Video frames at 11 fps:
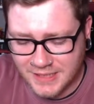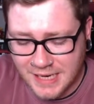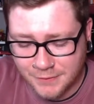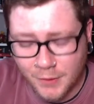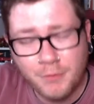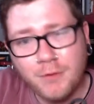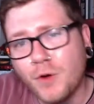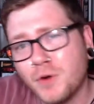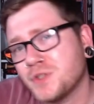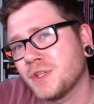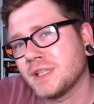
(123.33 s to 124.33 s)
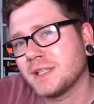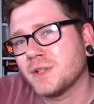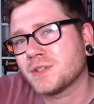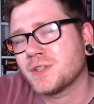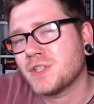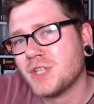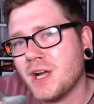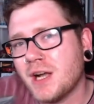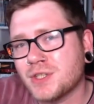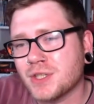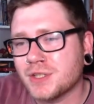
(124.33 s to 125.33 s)
I've unfortunately lost the
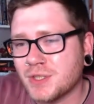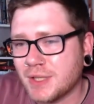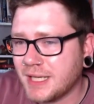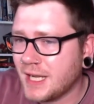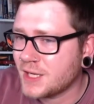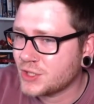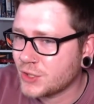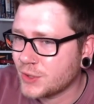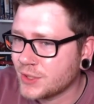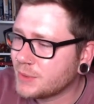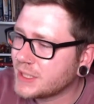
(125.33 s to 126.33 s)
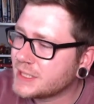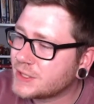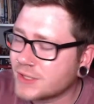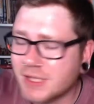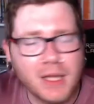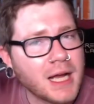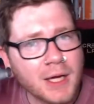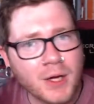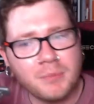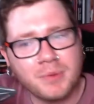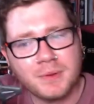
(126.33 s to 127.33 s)
charger, so I can't show you, but it does light
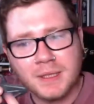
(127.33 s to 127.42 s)
up.